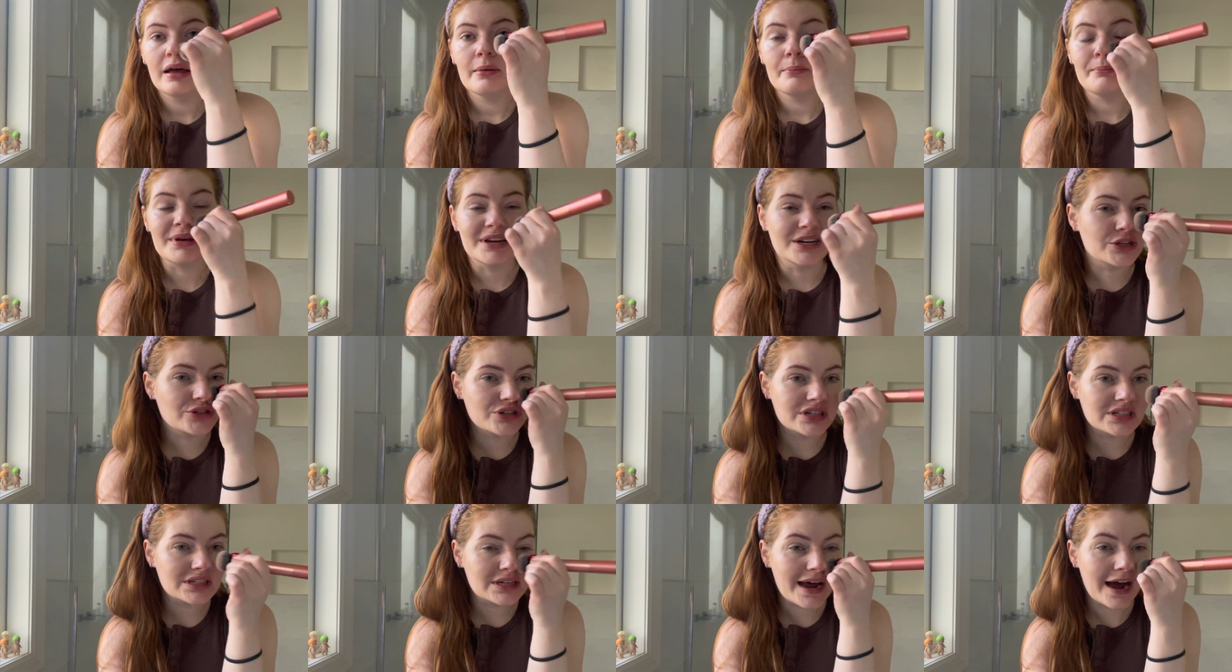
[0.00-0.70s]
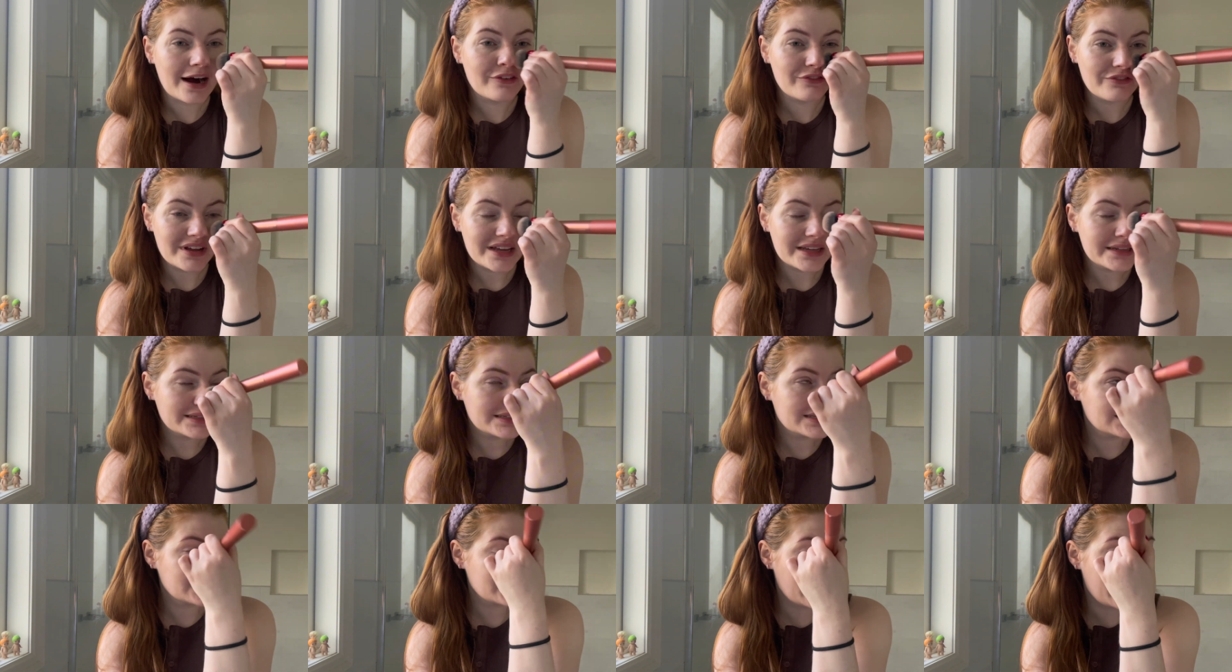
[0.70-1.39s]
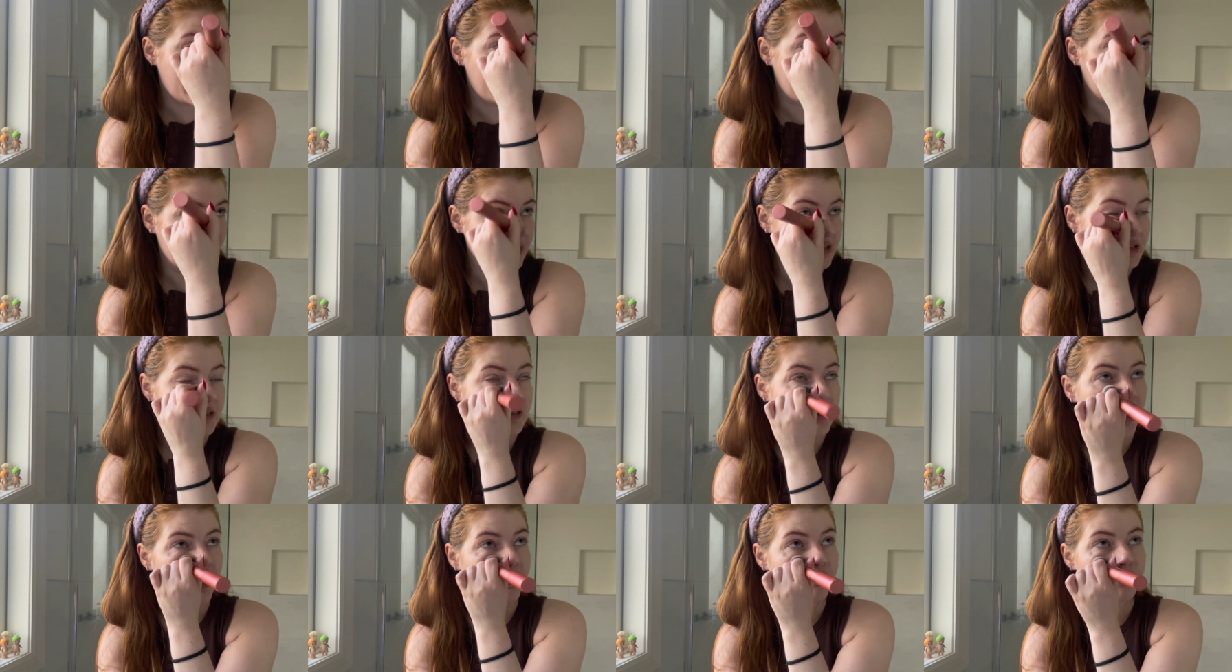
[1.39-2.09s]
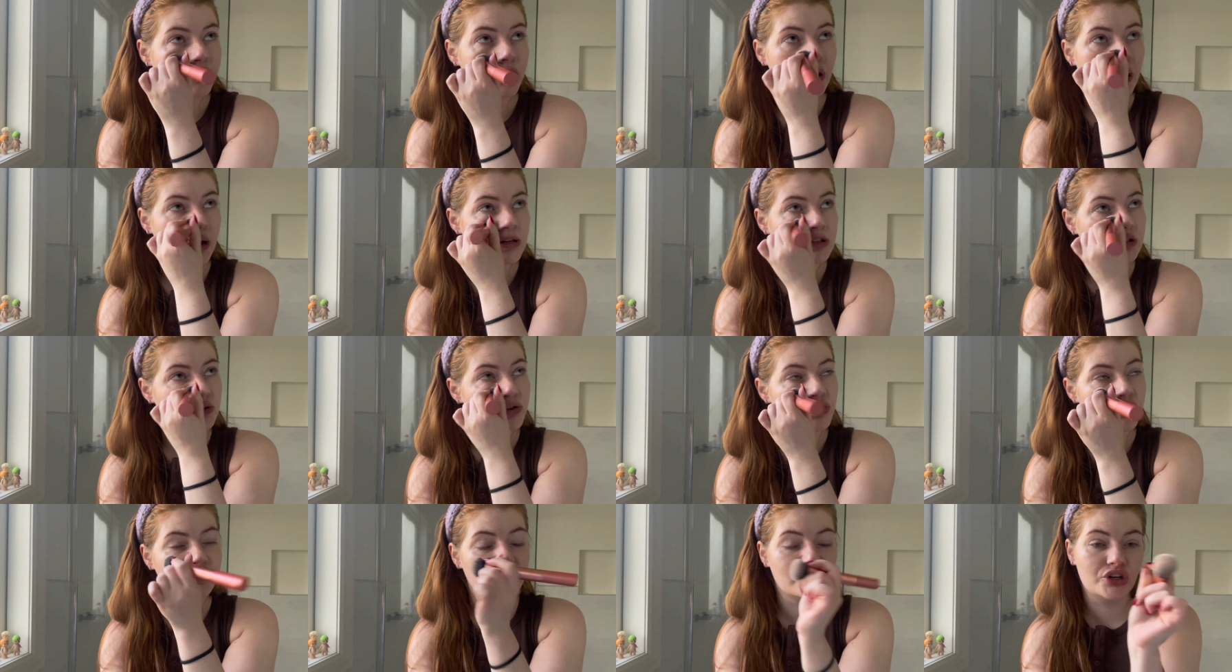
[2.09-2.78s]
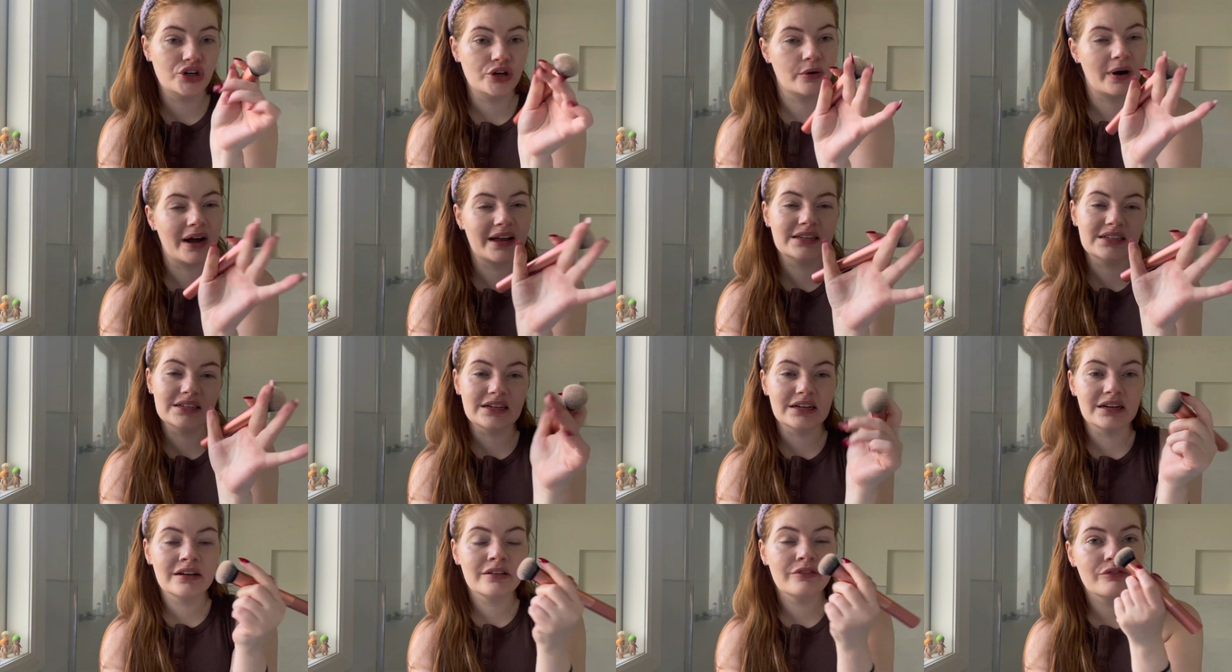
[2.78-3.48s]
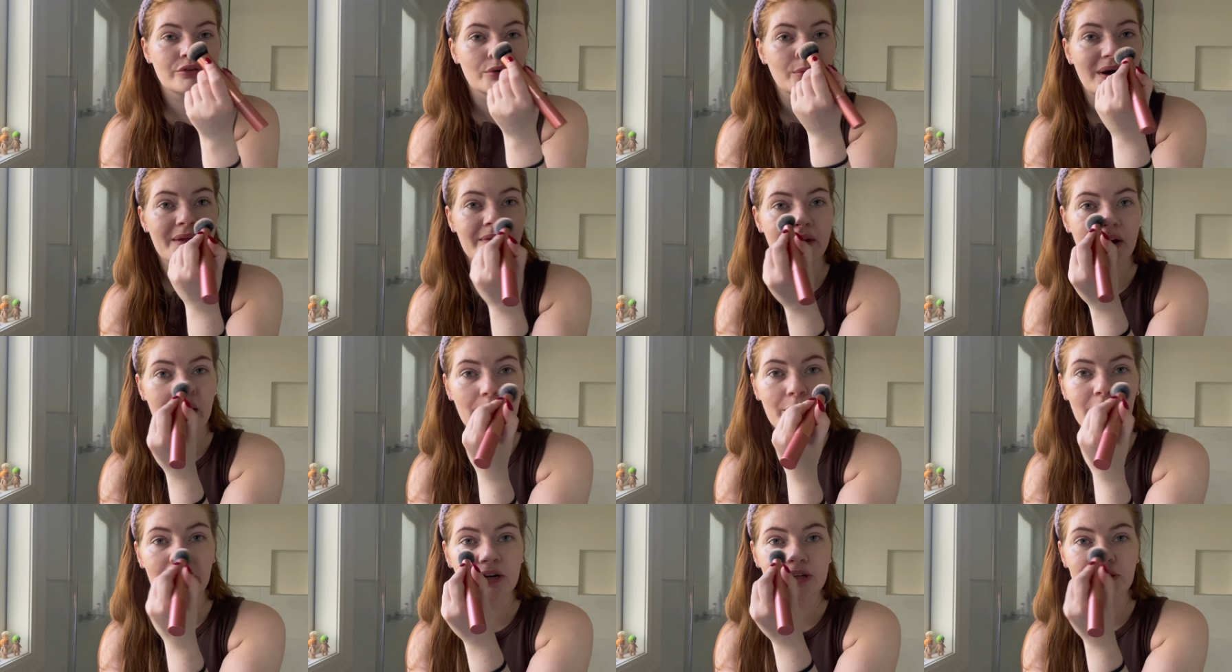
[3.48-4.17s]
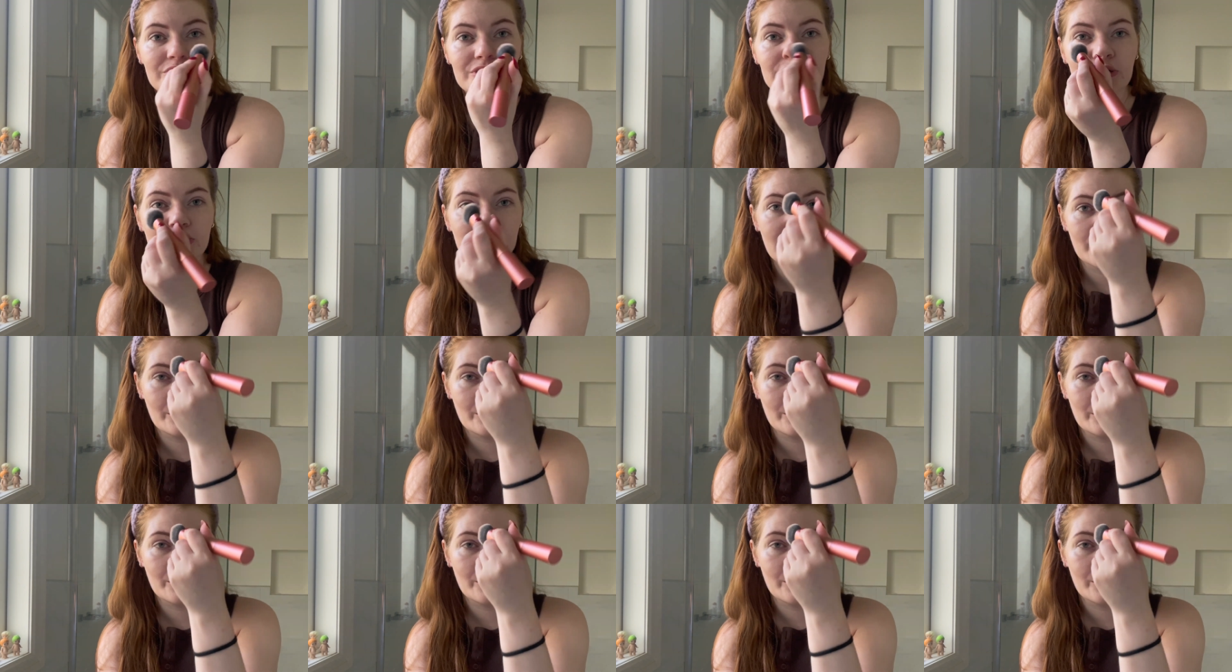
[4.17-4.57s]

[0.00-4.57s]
Pinterest outfits and I've got sort of a new idea for one that I want to do. So